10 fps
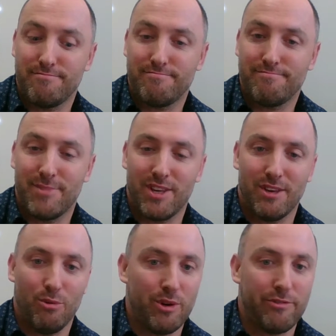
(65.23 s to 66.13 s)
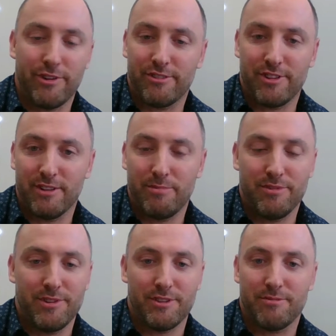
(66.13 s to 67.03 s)
We're fixing
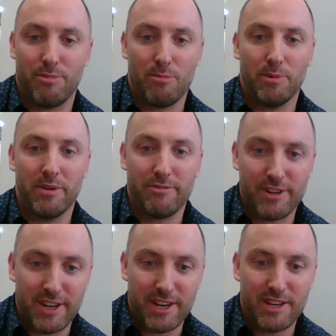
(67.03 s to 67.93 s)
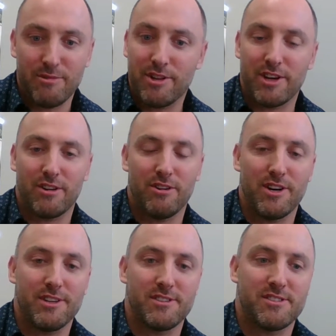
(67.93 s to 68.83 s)
this problem every day with our
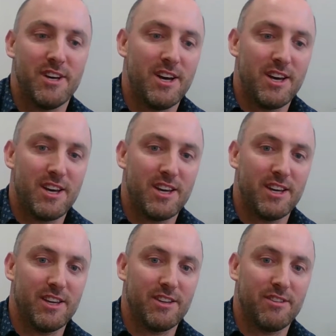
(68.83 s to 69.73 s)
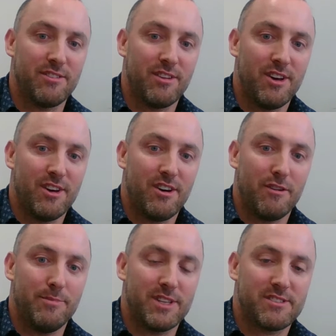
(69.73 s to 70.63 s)
clients, and I've
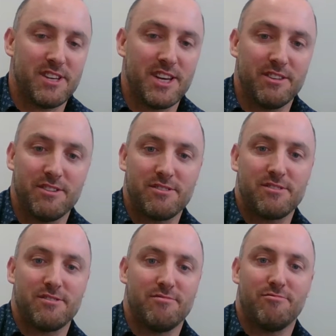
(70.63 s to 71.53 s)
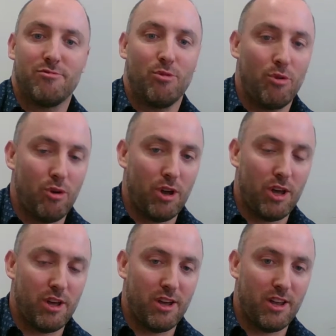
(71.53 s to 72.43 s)
been saying this
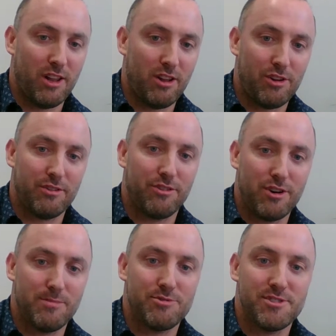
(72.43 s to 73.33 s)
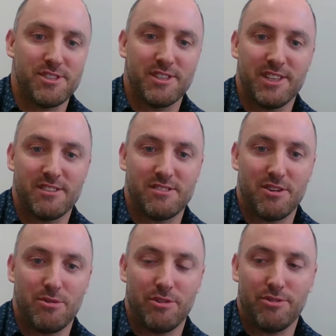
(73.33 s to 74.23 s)
a lot of times recently,
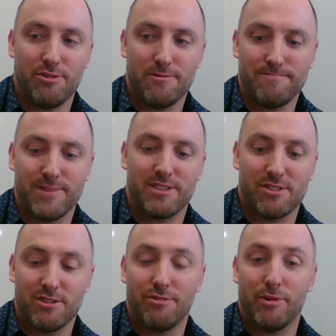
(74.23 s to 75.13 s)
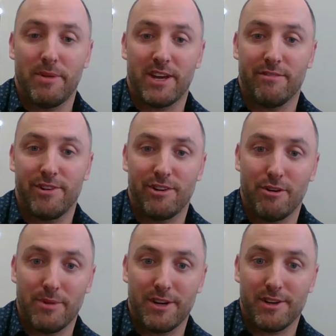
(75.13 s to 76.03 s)
so I thought it's good if we make a video
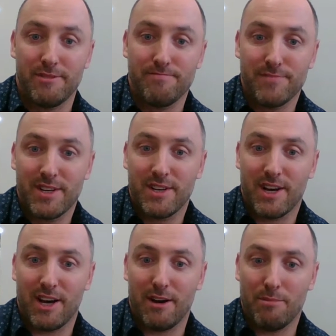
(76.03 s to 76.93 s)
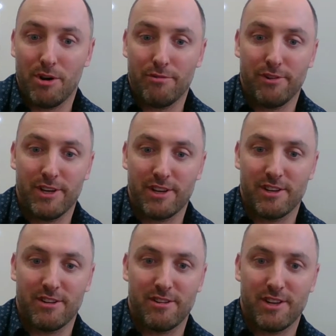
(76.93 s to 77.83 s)
about it. Hopefully it
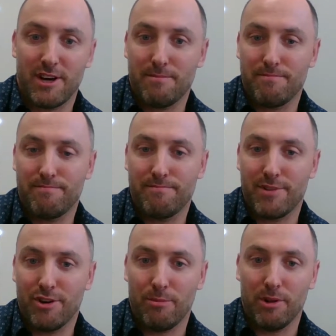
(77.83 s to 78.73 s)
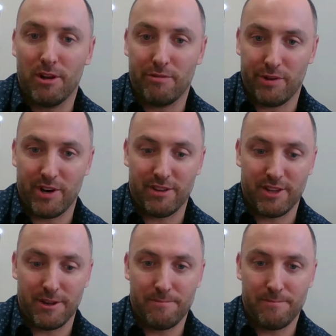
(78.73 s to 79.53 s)
can help a lot of you out there.